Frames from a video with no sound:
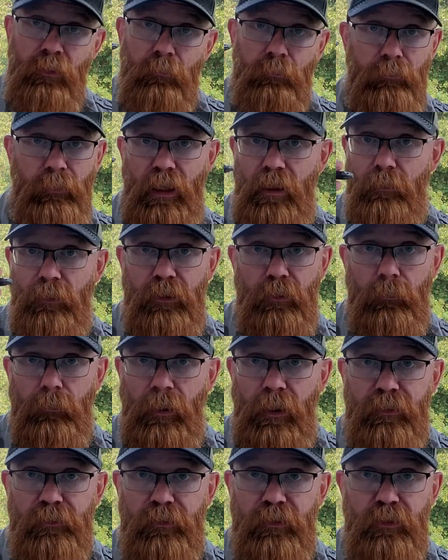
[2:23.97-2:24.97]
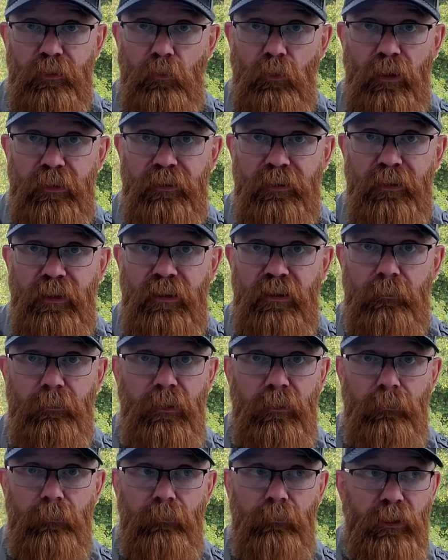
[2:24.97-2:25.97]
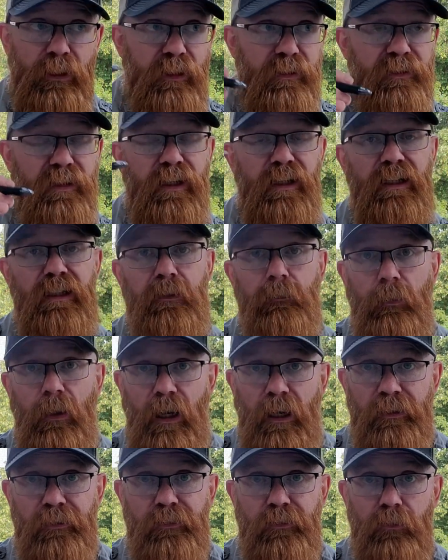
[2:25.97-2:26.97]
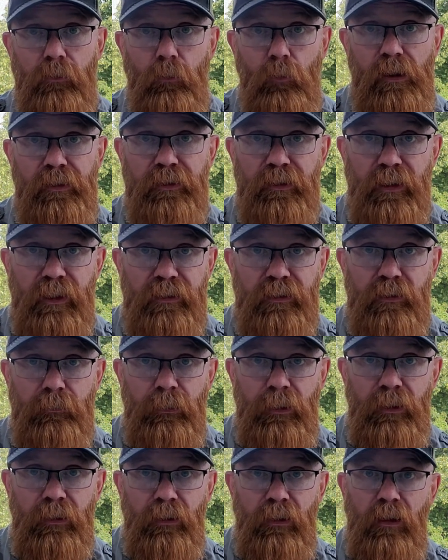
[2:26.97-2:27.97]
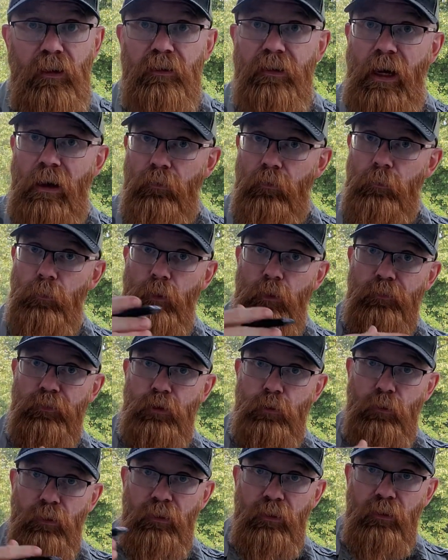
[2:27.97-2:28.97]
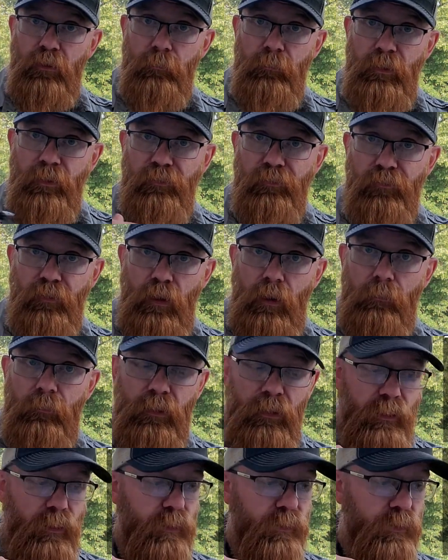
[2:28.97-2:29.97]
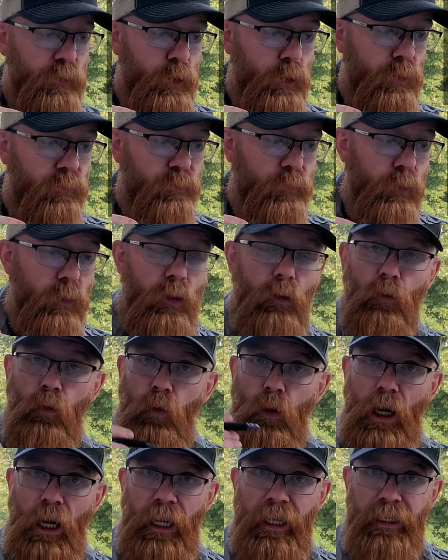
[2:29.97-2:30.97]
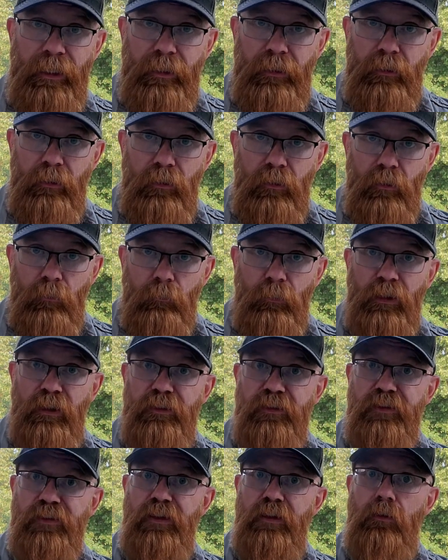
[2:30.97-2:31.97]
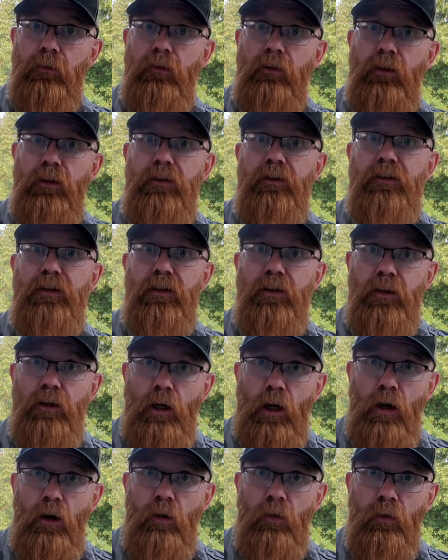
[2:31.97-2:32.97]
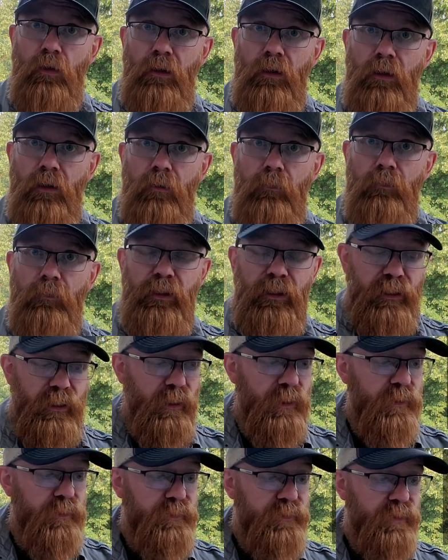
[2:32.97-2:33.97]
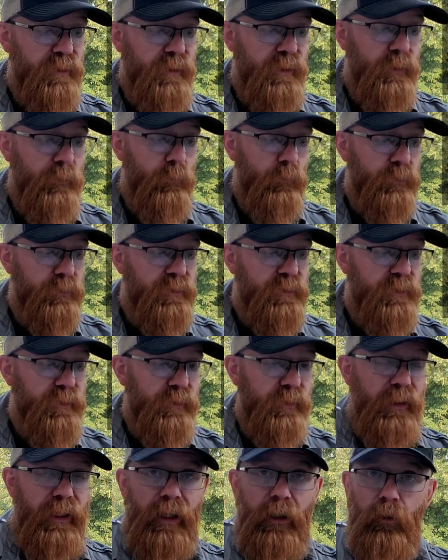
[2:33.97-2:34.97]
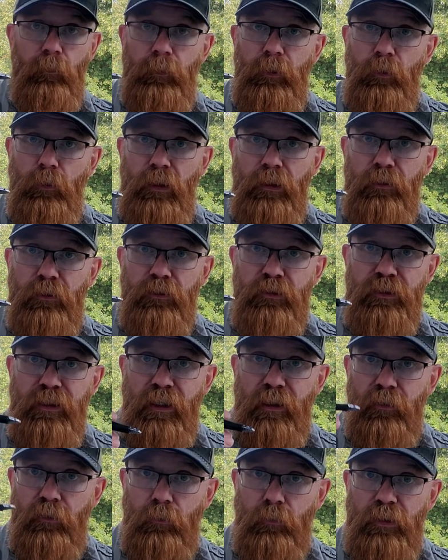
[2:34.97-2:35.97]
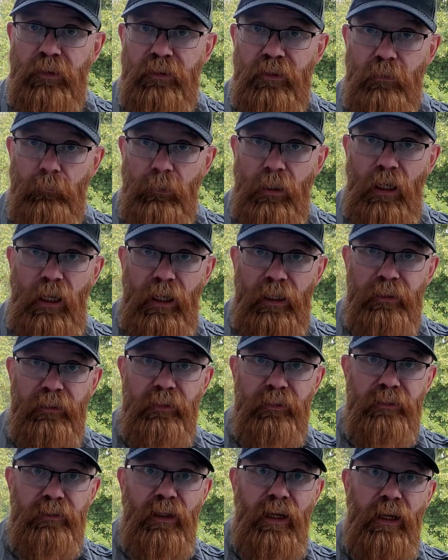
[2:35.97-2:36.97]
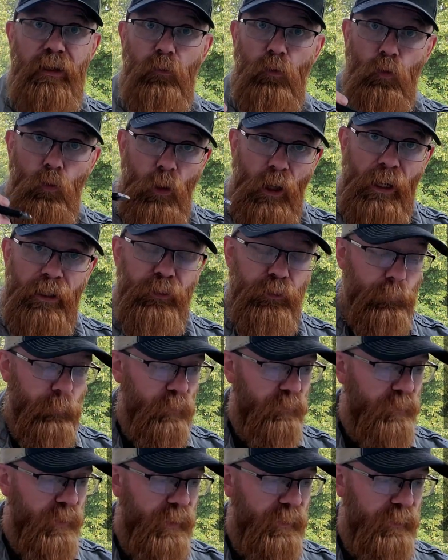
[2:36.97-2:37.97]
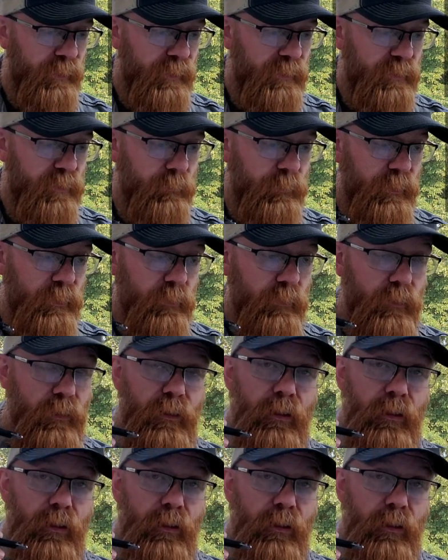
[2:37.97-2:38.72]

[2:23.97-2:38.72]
Maybe your boss just wants an estimate because his boss wants an estimate. That removes you a little bit from the overall why, but it's still good to know because it will still help you understand the reasoning behind it and why you're providing an estimate.